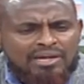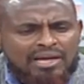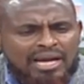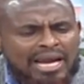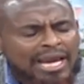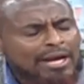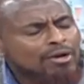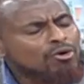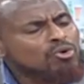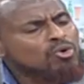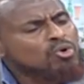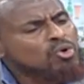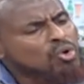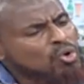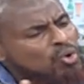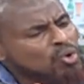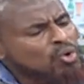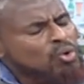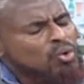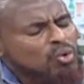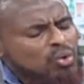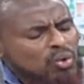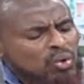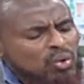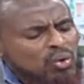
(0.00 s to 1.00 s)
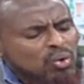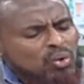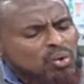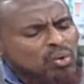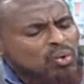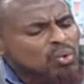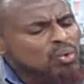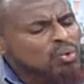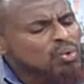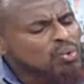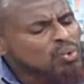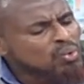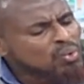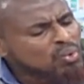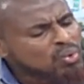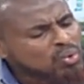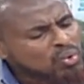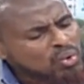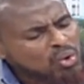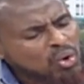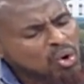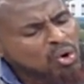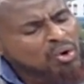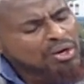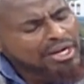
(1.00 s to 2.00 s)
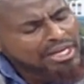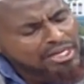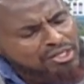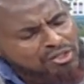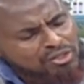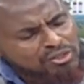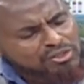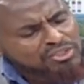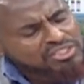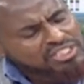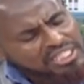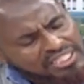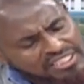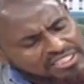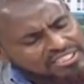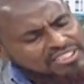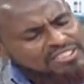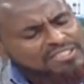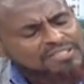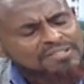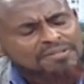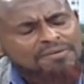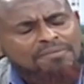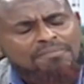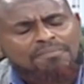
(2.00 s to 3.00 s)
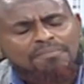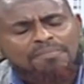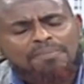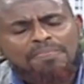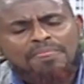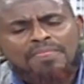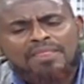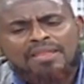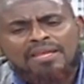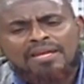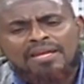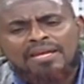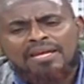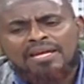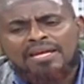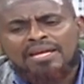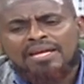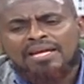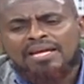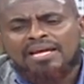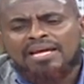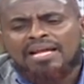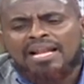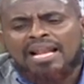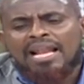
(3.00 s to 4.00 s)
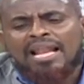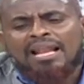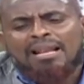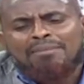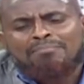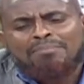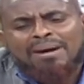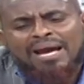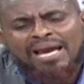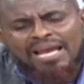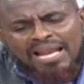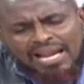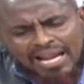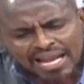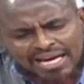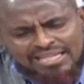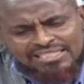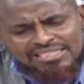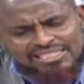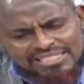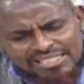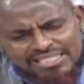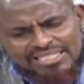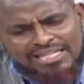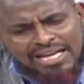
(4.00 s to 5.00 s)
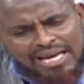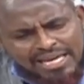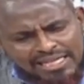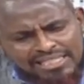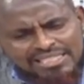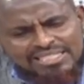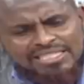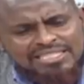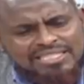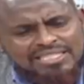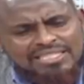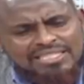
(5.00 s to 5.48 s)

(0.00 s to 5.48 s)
I don't know, Orengo says, by last night,